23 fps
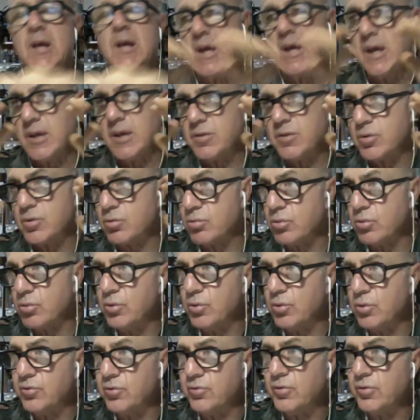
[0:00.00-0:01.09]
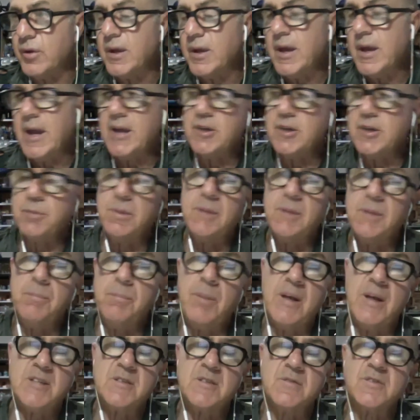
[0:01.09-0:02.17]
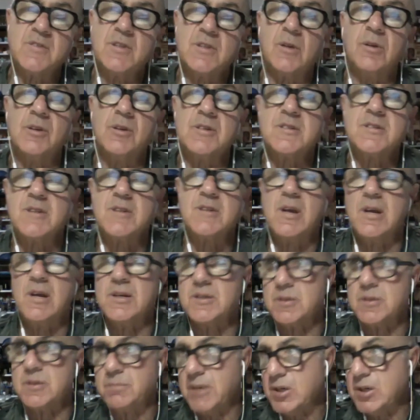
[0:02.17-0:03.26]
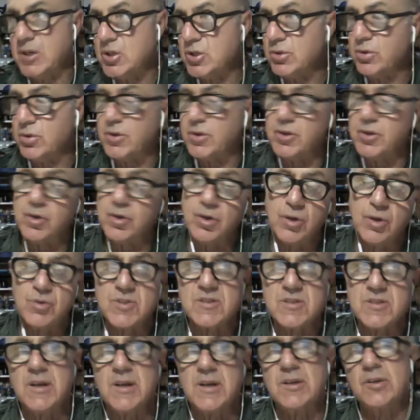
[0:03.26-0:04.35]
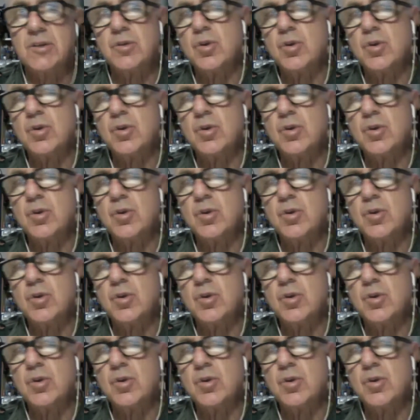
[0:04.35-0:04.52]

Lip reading: And the roof had to be passive solar designed to make sure no sun,